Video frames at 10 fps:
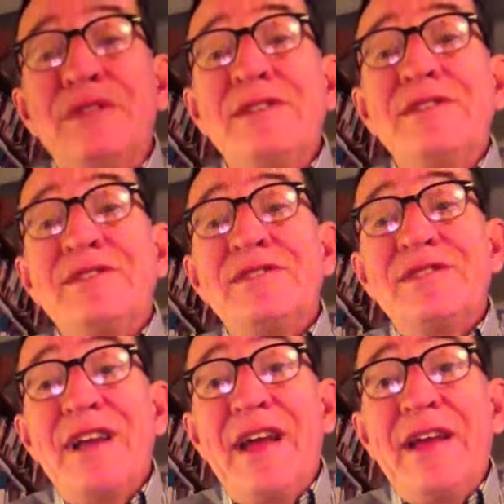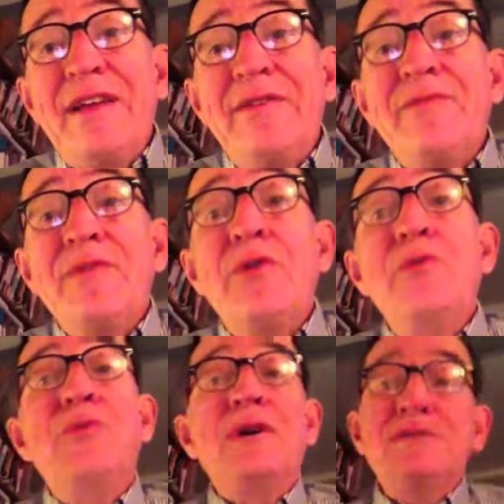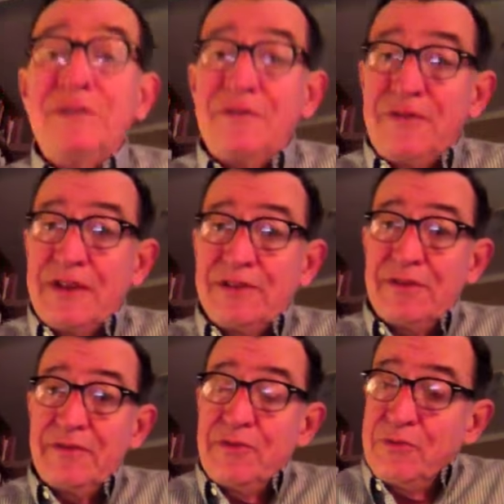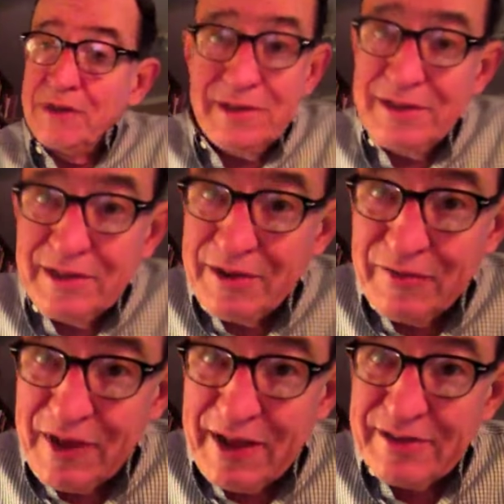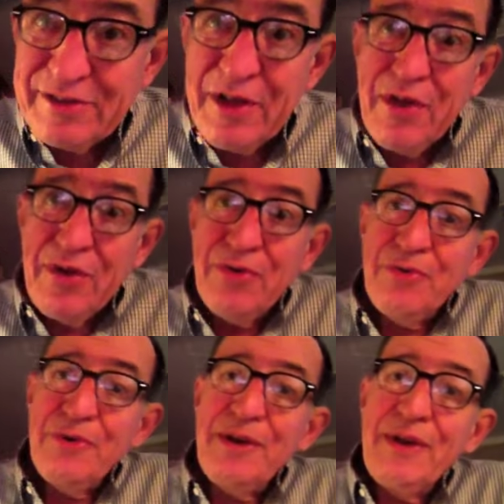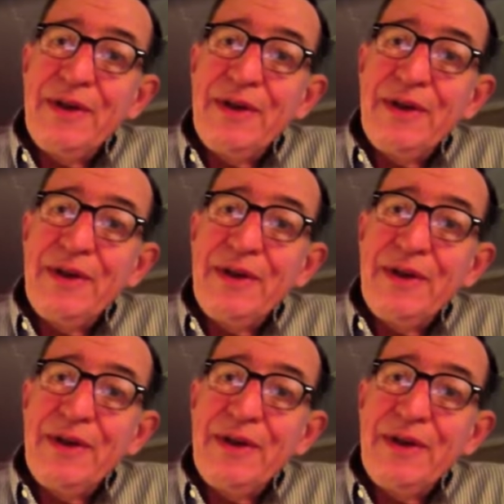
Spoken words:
didn't stay, who wasn't offensive, who wasn't in their face, who